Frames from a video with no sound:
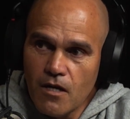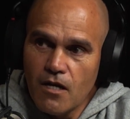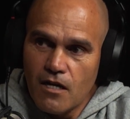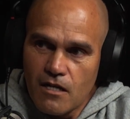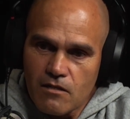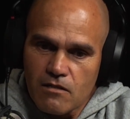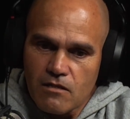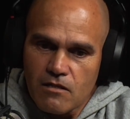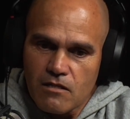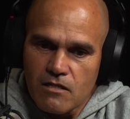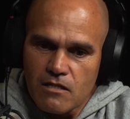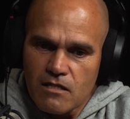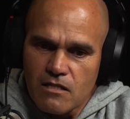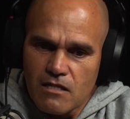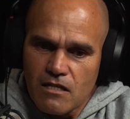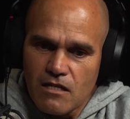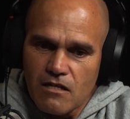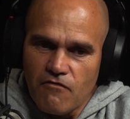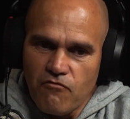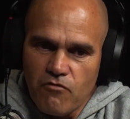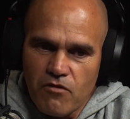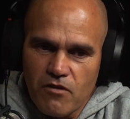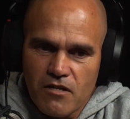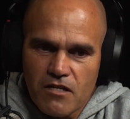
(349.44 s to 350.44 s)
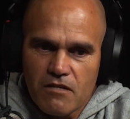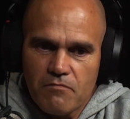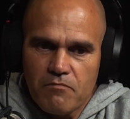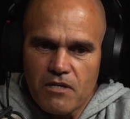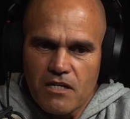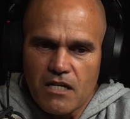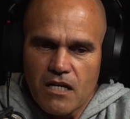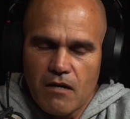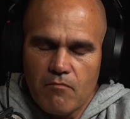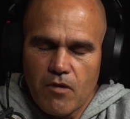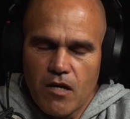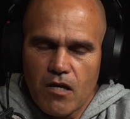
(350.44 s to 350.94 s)
And as I said, if we
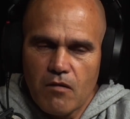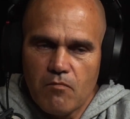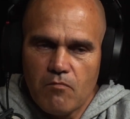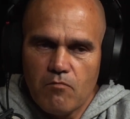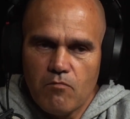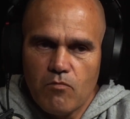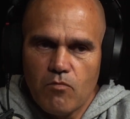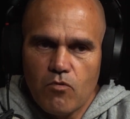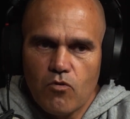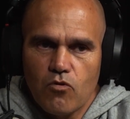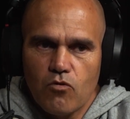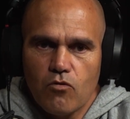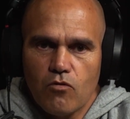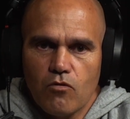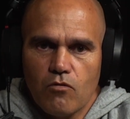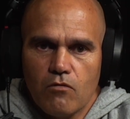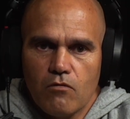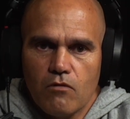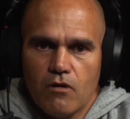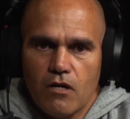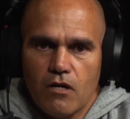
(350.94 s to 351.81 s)
become a more